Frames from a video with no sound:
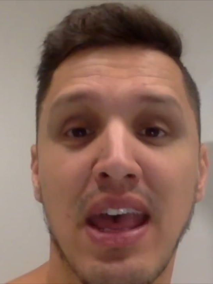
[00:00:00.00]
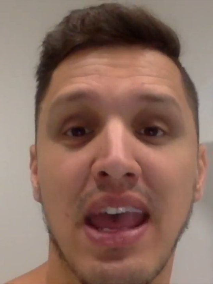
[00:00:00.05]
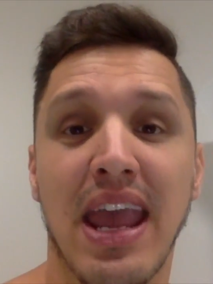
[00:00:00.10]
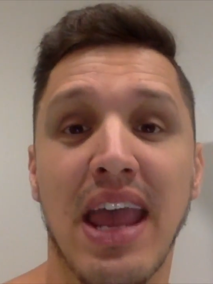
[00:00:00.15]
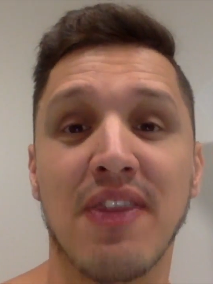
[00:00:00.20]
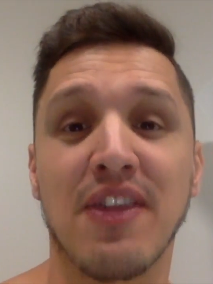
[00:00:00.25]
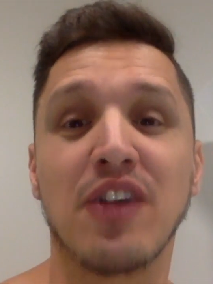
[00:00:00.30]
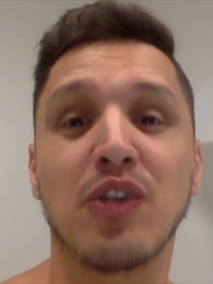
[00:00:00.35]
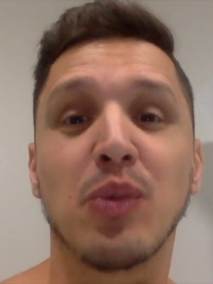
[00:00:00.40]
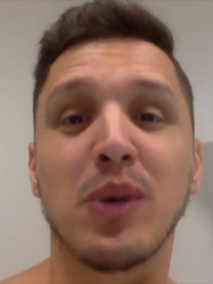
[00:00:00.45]

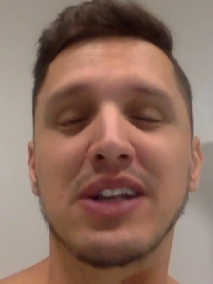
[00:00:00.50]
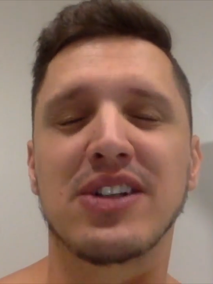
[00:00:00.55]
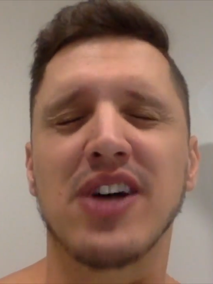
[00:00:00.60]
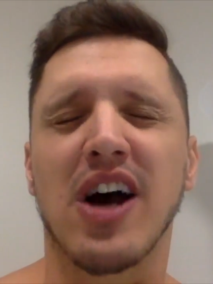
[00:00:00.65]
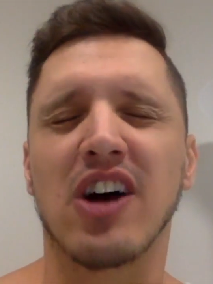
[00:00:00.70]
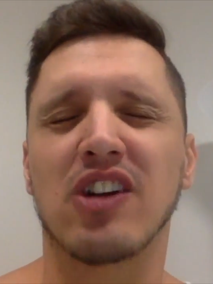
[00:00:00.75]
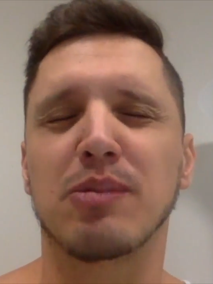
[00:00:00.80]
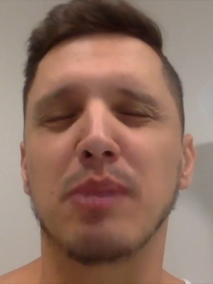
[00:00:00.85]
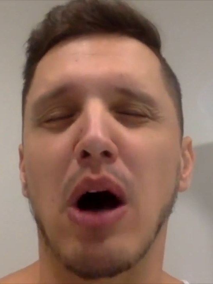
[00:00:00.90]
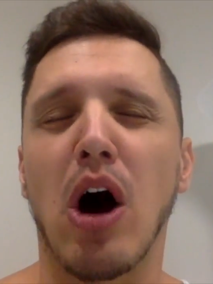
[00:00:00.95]
and this week
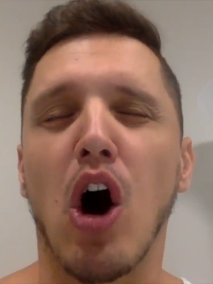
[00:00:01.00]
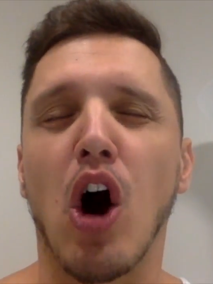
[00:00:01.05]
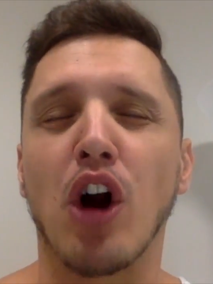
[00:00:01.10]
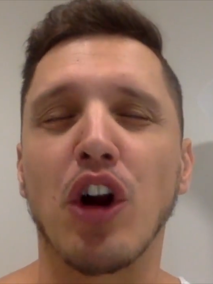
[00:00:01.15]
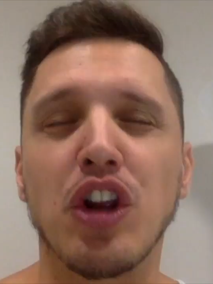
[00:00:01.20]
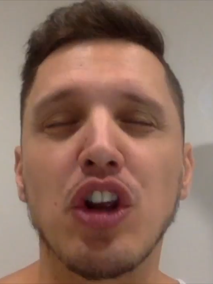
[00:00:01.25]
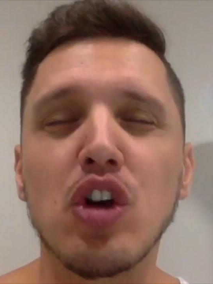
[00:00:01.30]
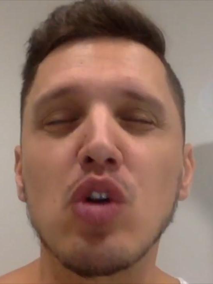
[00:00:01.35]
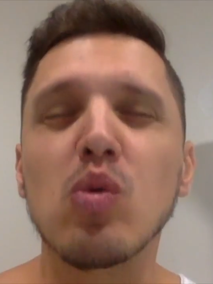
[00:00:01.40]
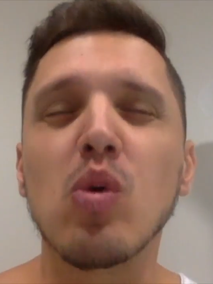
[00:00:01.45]
talks about, are
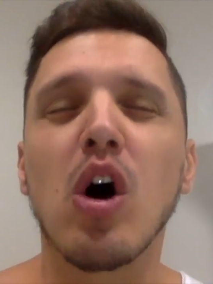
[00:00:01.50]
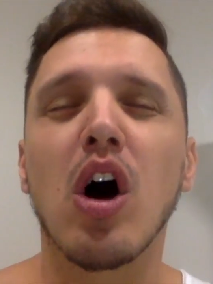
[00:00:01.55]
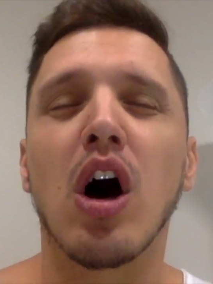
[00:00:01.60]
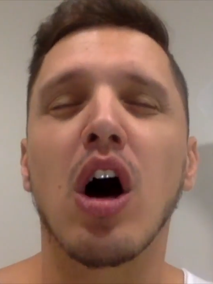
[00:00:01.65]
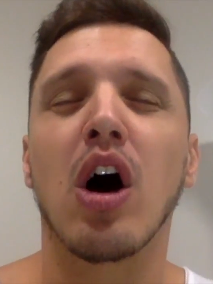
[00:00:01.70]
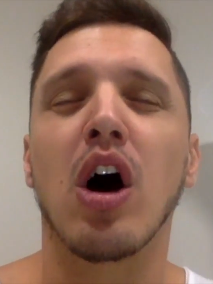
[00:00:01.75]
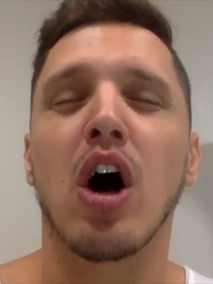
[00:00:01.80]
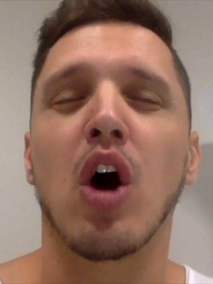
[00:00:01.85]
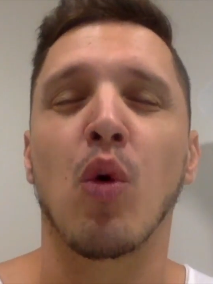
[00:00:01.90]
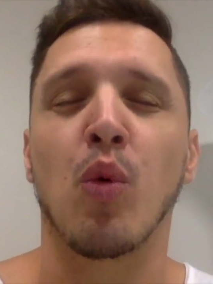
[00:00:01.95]
you
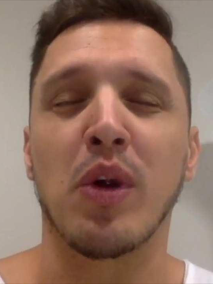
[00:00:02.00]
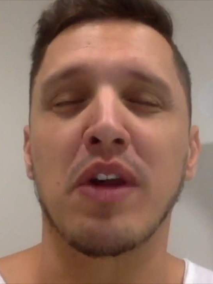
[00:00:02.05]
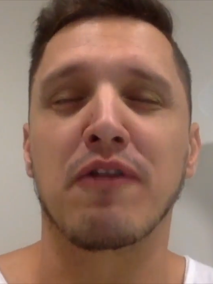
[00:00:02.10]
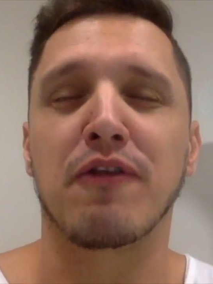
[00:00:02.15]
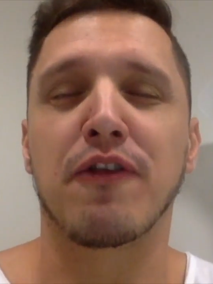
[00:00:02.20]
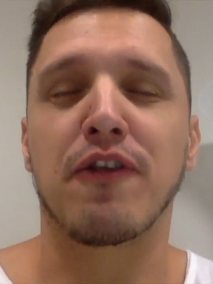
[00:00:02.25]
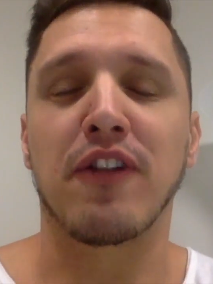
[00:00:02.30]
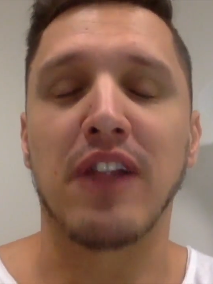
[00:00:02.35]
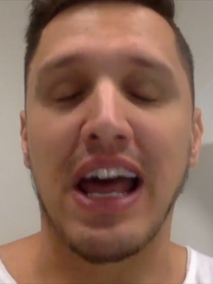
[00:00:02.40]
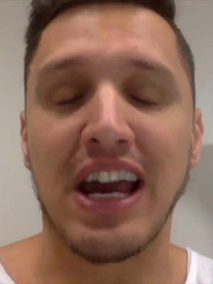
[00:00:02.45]
a
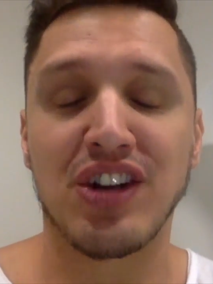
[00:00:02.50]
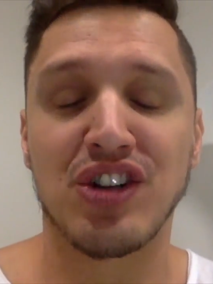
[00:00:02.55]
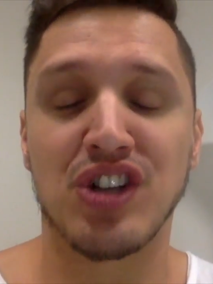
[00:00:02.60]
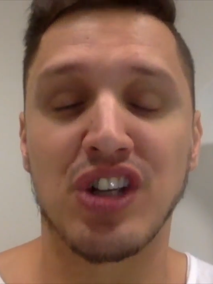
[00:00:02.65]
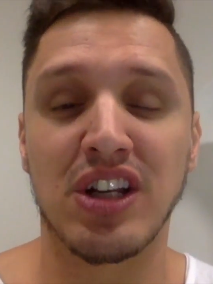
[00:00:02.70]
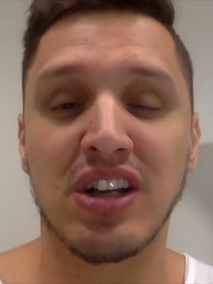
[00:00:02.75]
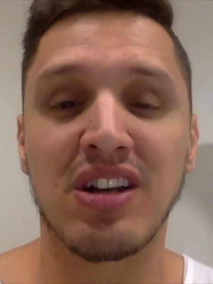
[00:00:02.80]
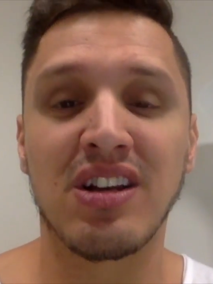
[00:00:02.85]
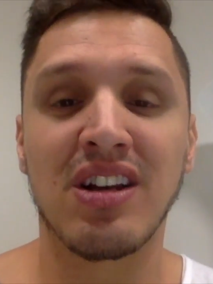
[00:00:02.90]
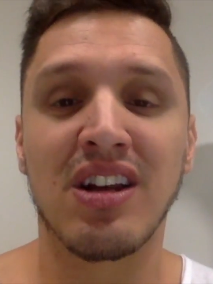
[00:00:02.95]

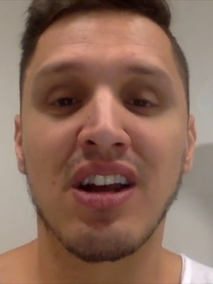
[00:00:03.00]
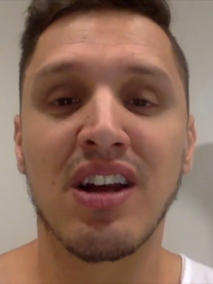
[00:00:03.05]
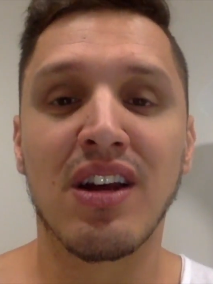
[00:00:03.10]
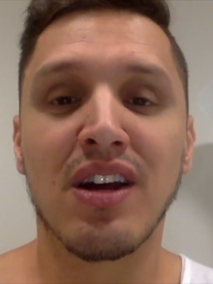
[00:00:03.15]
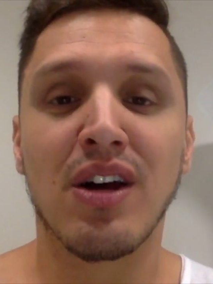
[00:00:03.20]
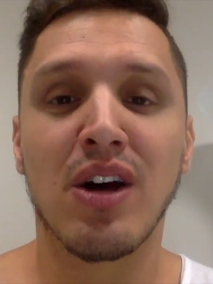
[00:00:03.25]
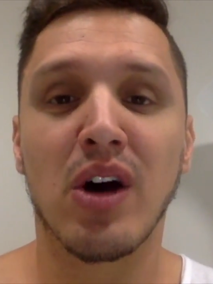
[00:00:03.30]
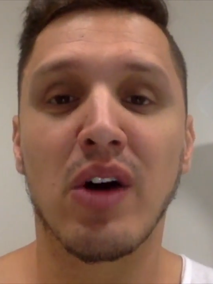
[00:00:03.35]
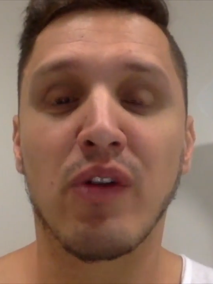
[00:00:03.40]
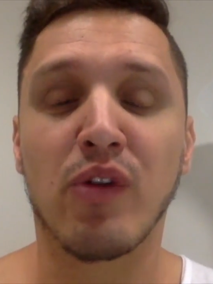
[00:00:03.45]
reflection
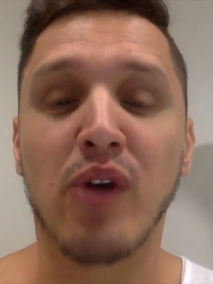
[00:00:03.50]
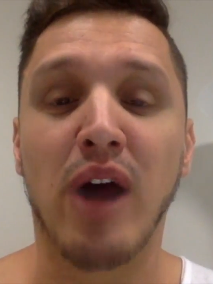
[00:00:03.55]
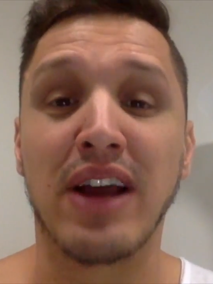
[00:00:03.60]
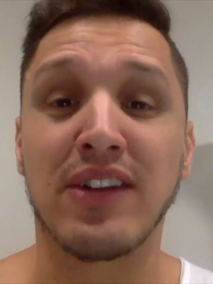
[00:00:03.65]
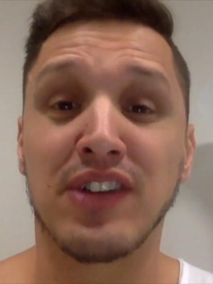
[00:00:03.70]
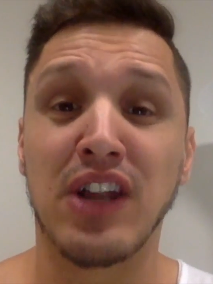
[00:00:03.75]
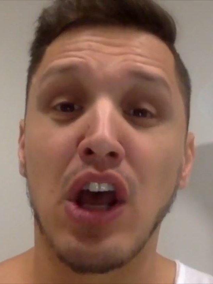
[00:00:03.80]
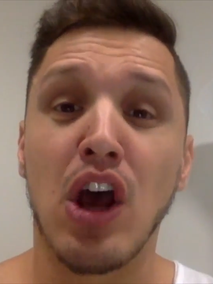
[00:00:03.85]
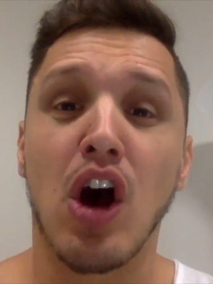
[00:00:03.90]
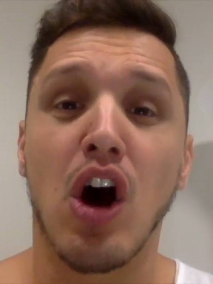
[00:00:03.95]
of
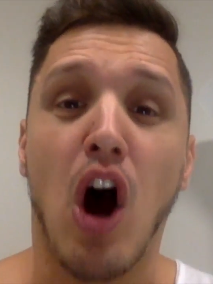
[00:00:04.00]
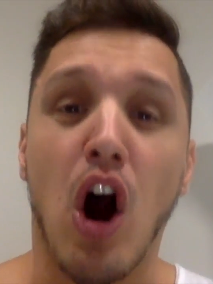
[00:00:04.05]
Christ?